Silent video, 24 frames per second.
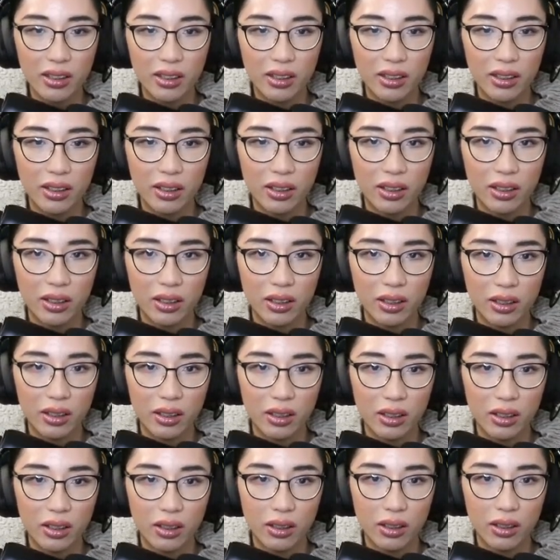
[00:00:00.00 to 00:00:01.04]

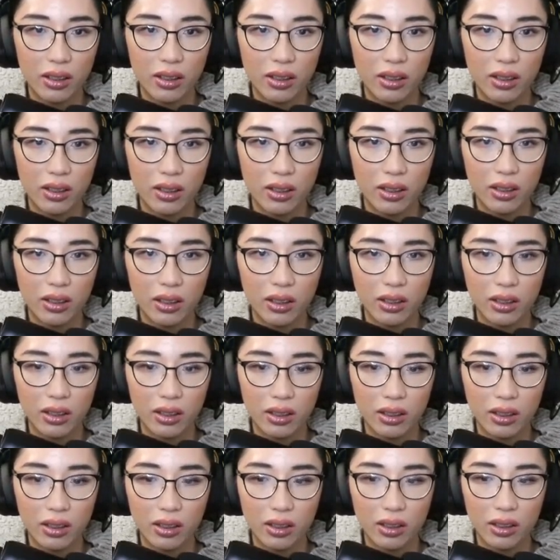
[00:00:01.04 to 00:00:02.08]

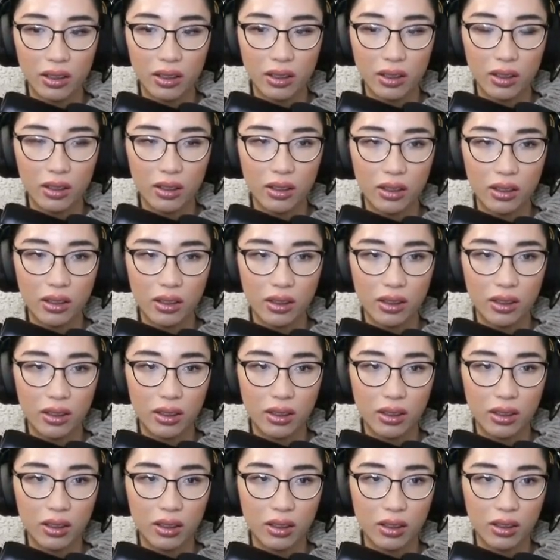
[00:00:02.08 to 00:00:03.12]
Nothing is said.